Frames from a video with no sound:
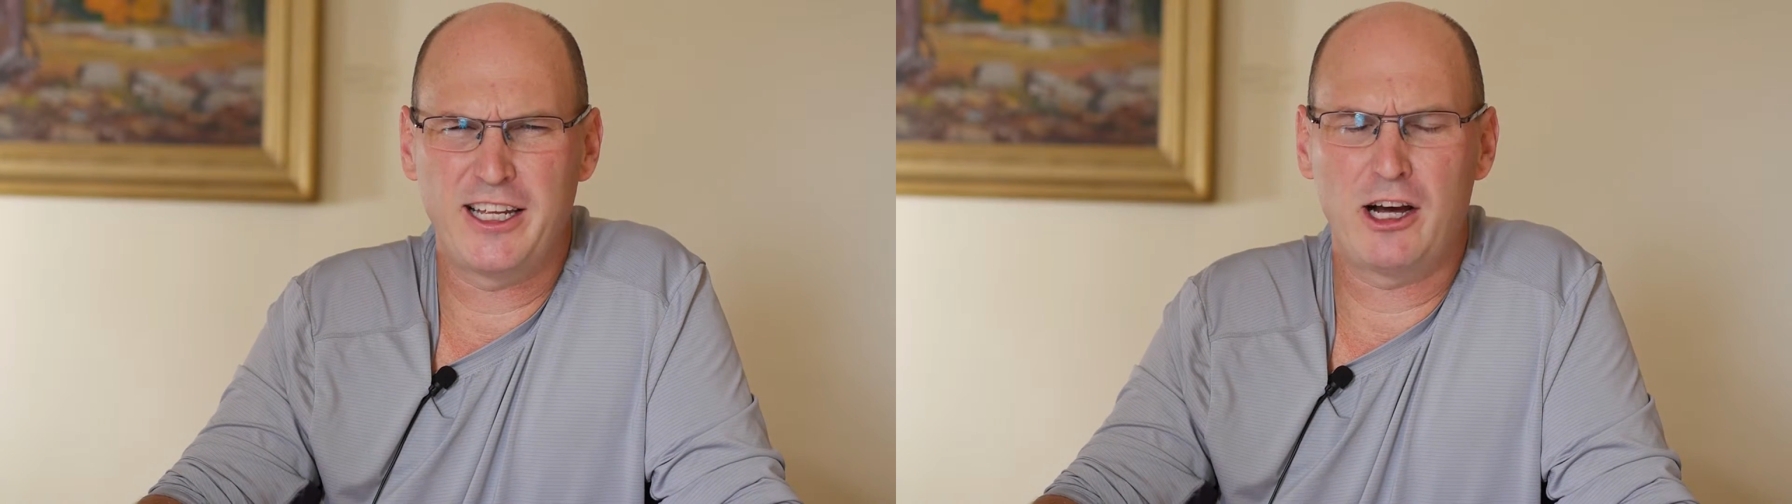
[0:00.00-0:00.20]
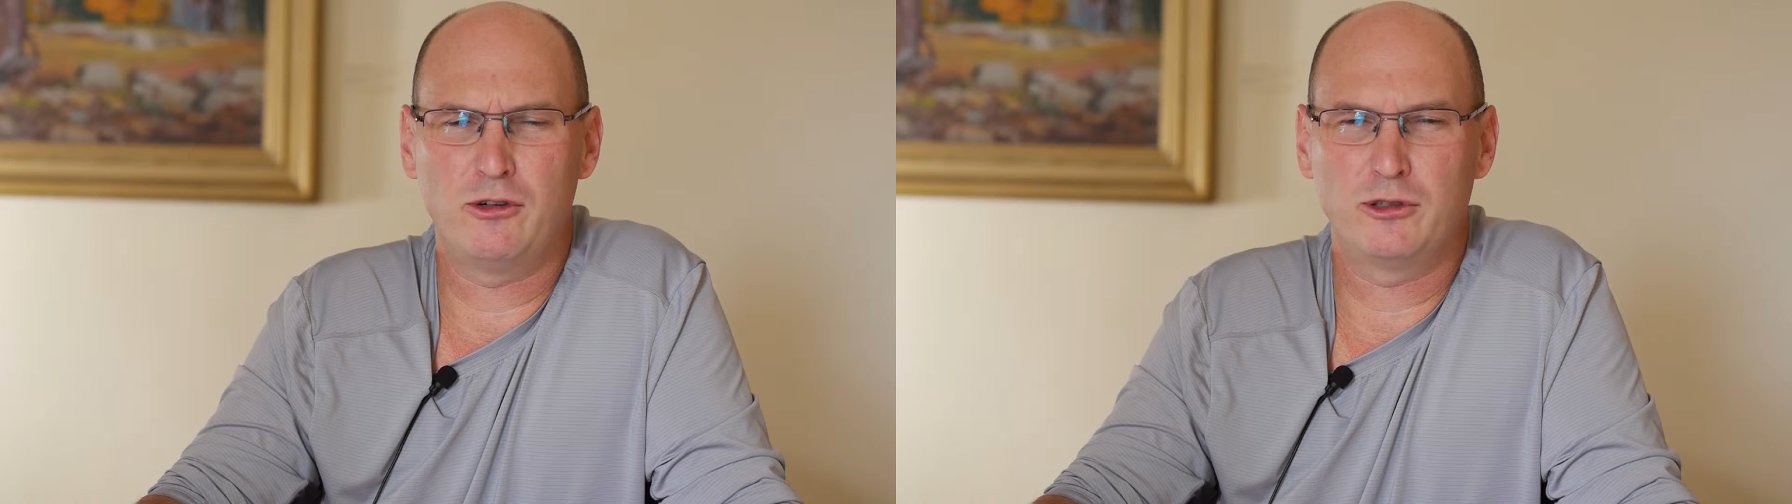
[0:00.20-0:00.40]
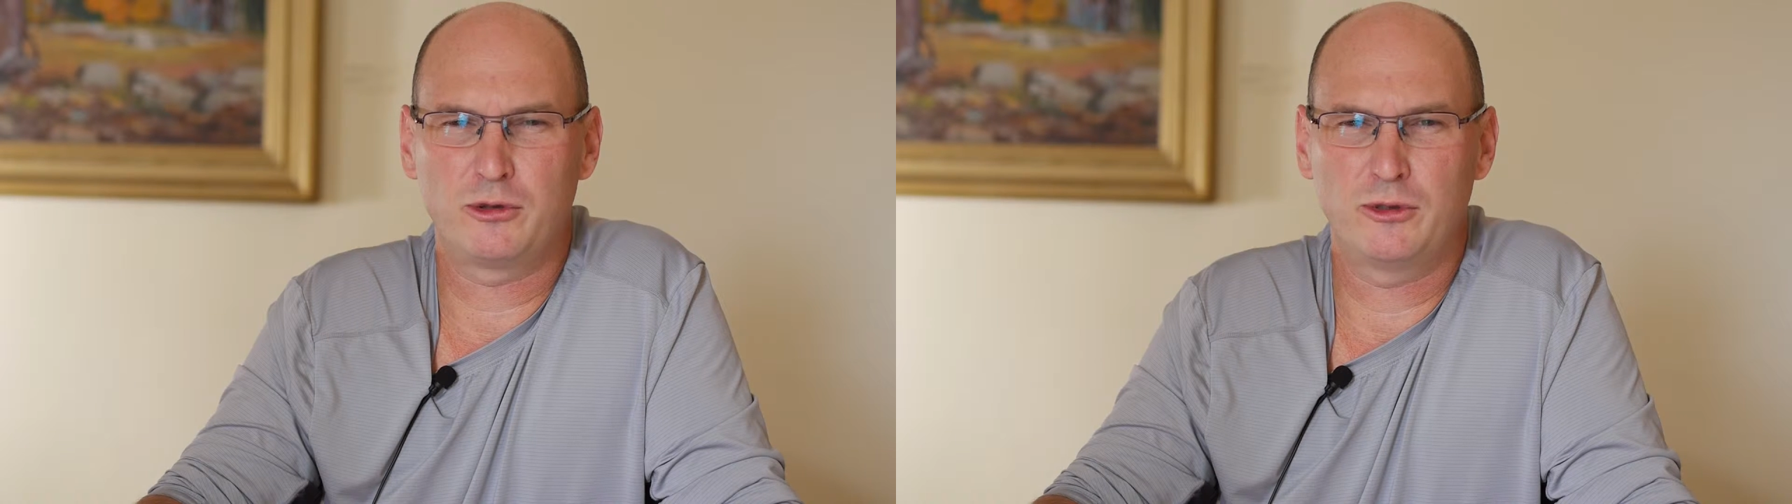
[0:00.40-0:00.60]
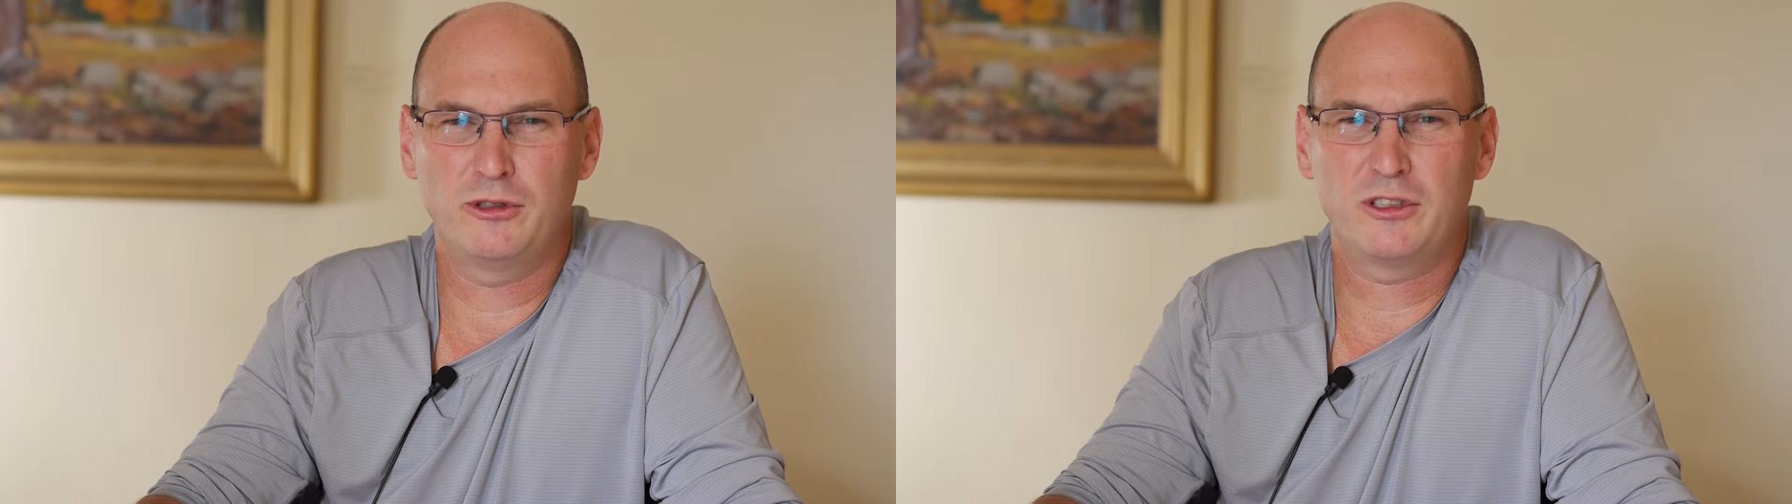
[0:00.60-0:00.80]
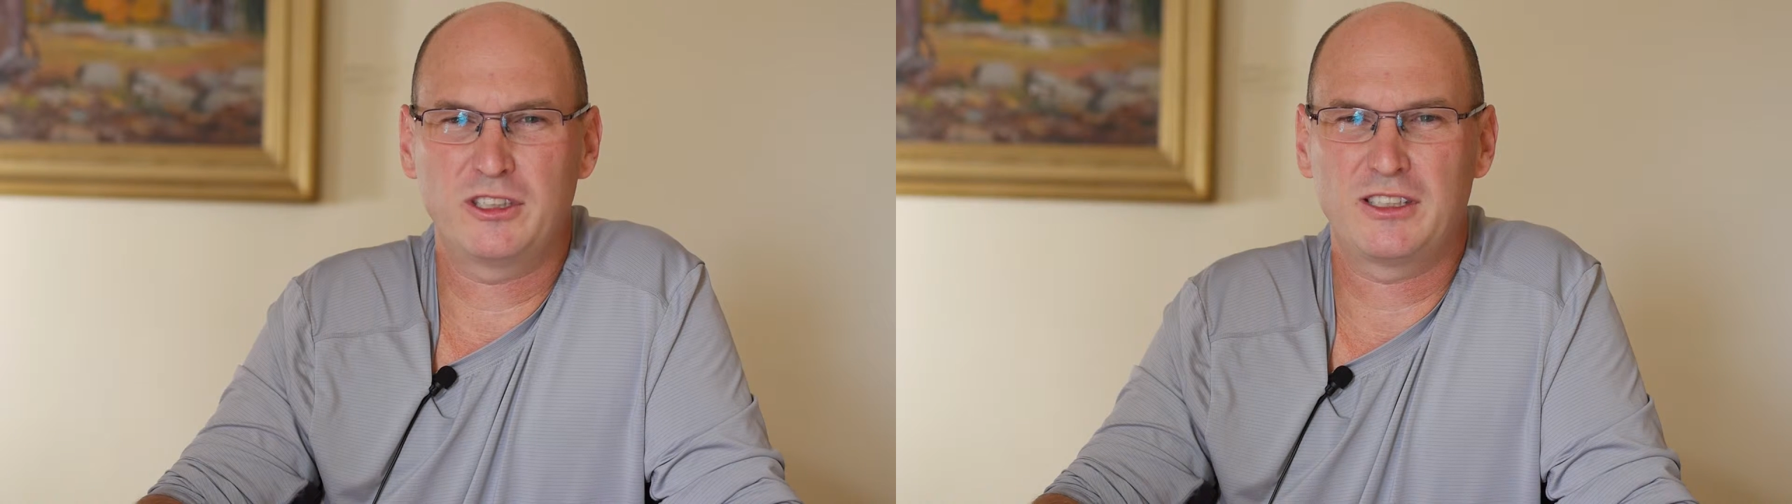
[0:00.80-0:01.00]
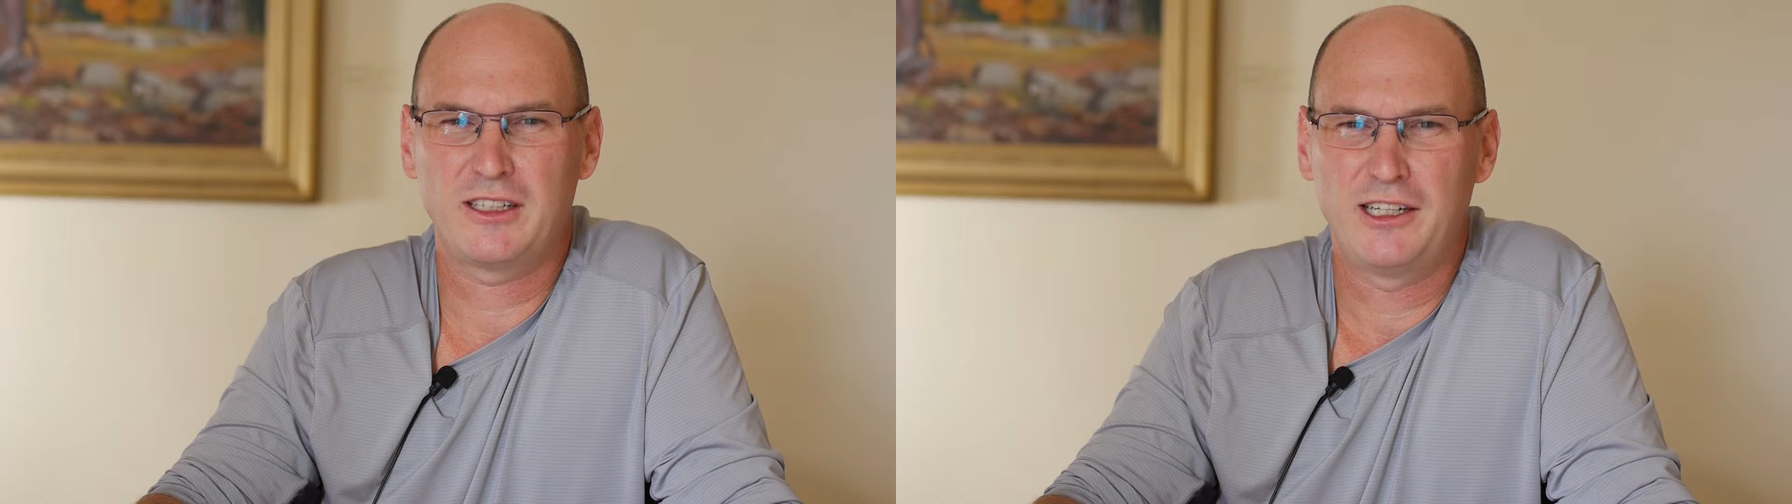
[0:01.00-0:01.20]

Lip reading: the Owl's Roost.